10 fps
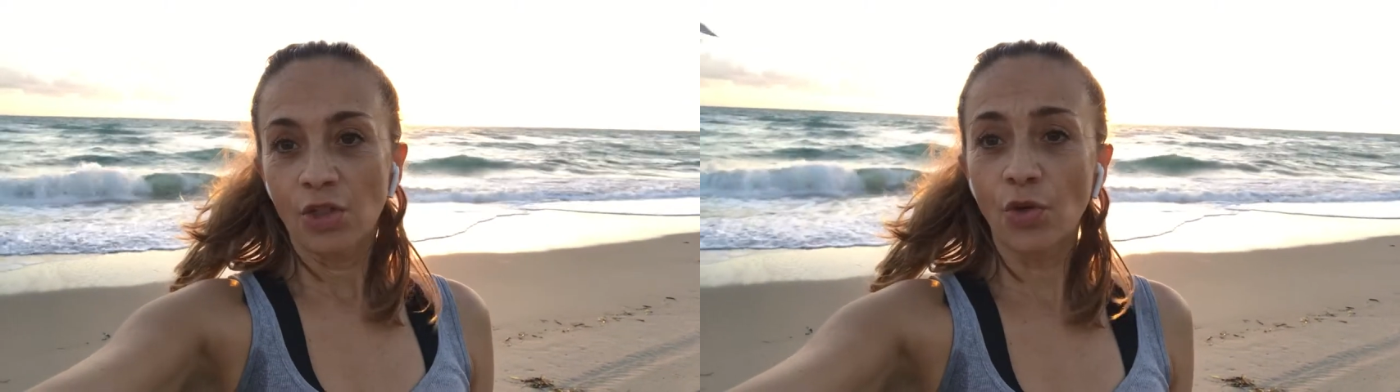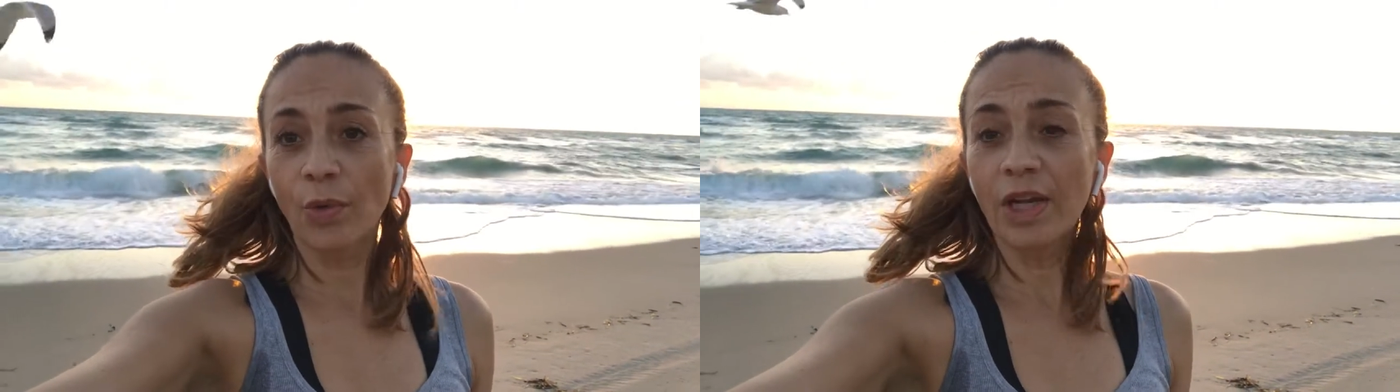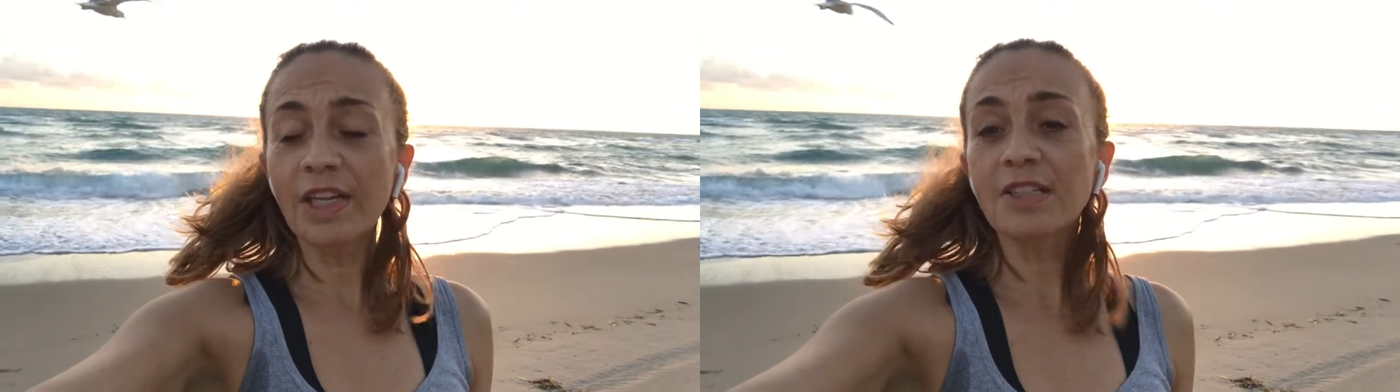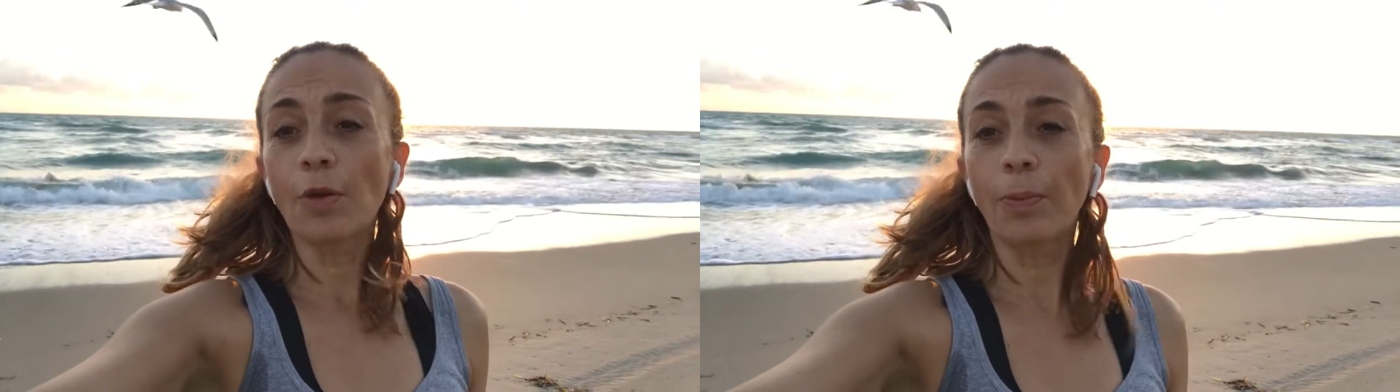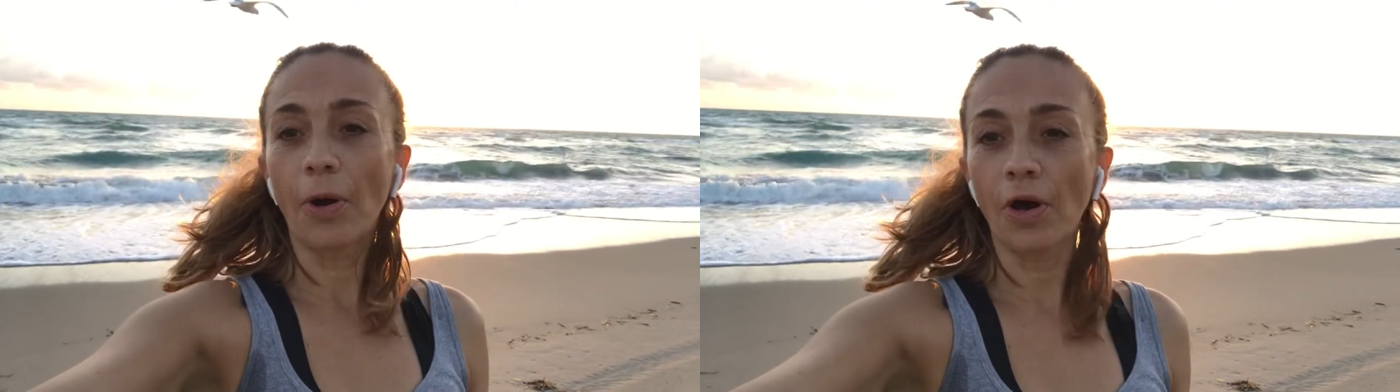to release
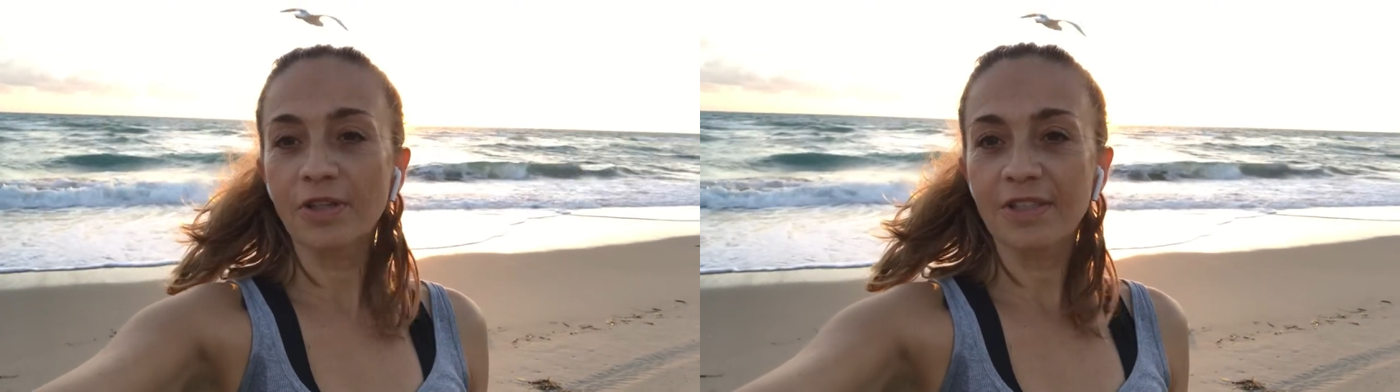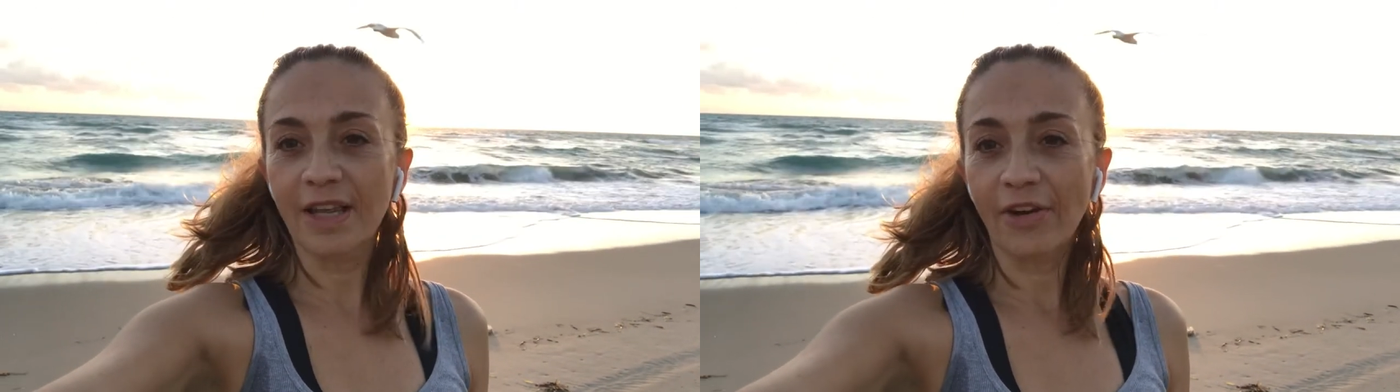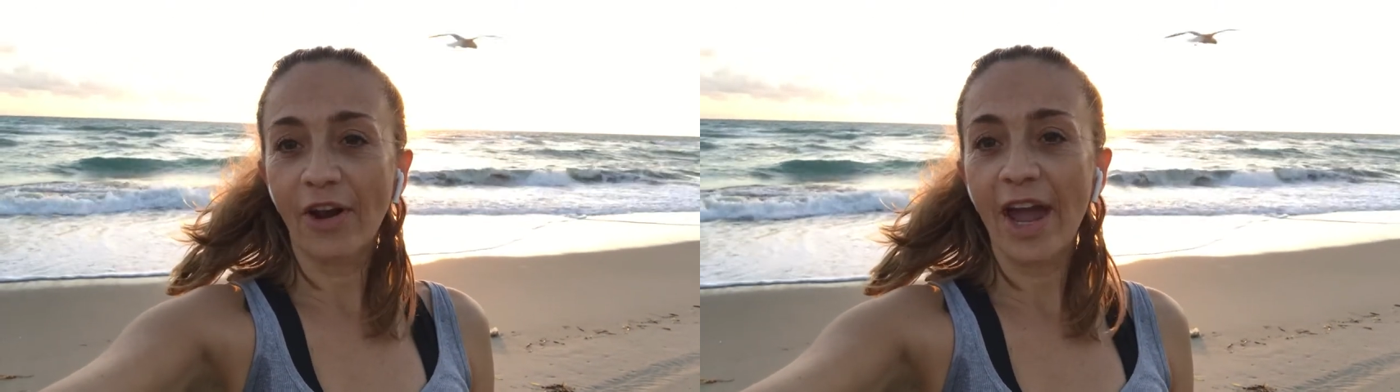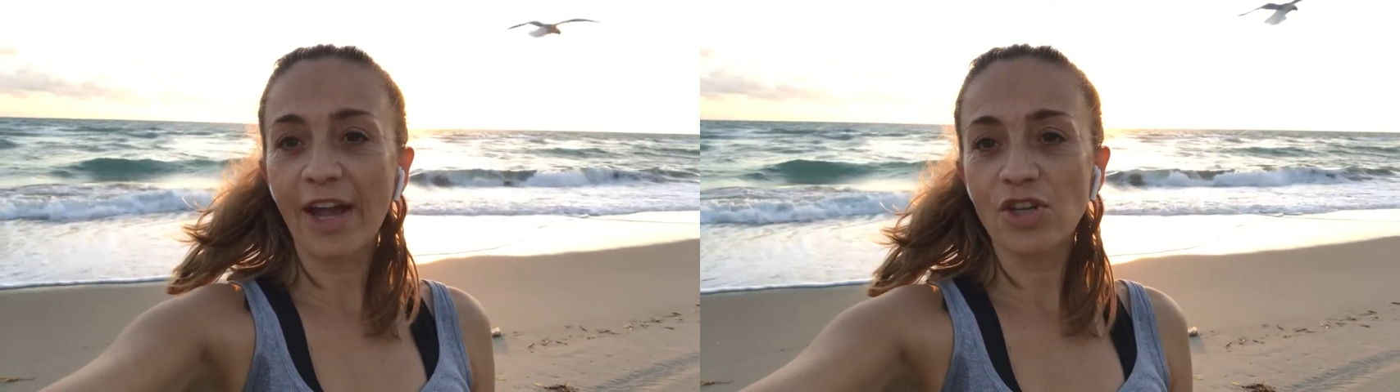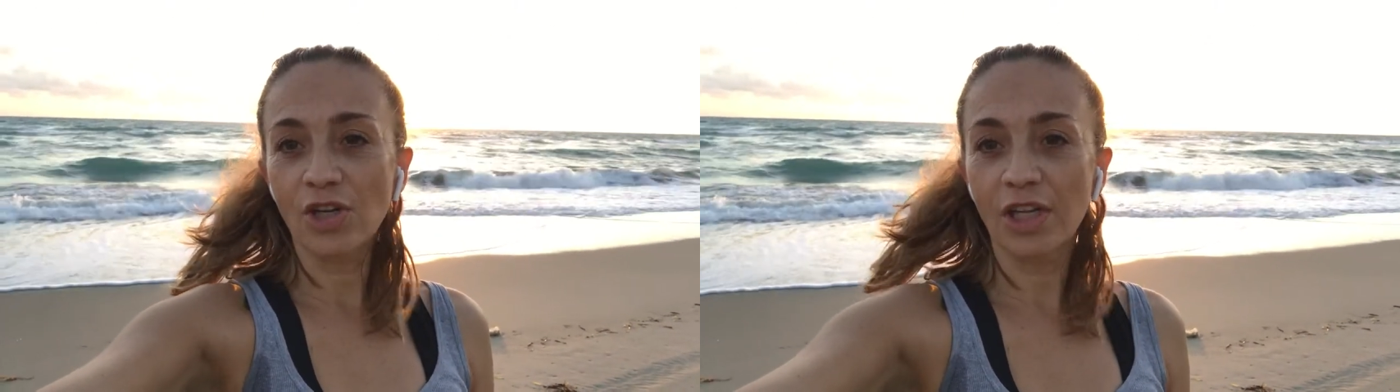the parts that are
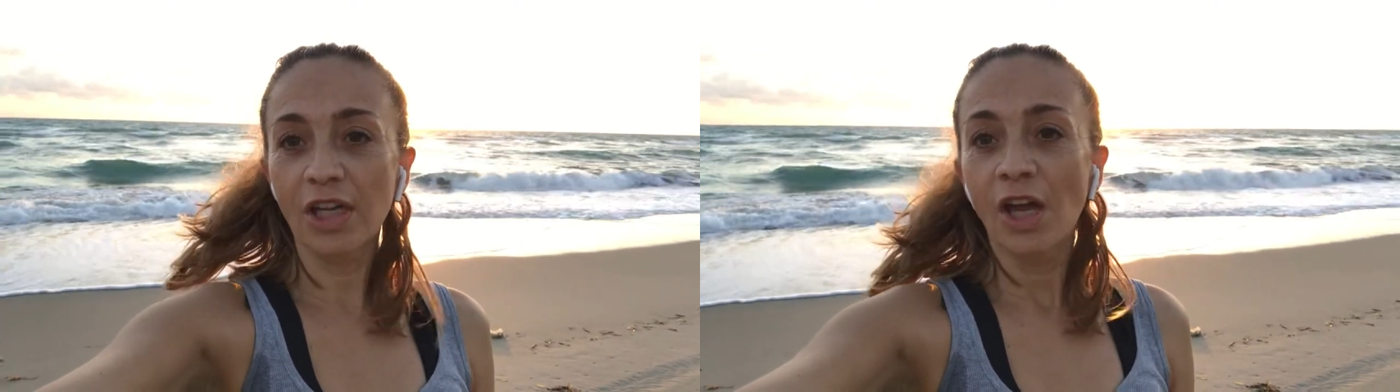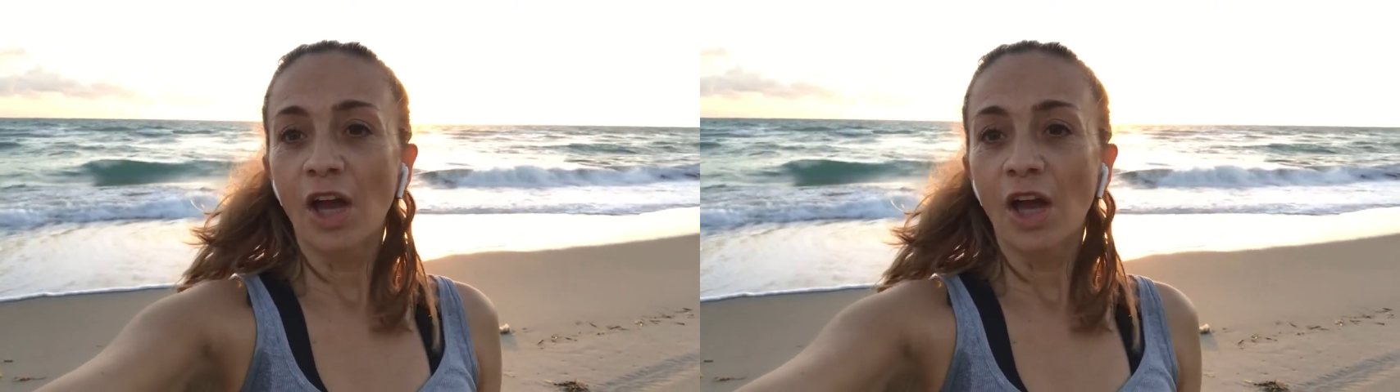actually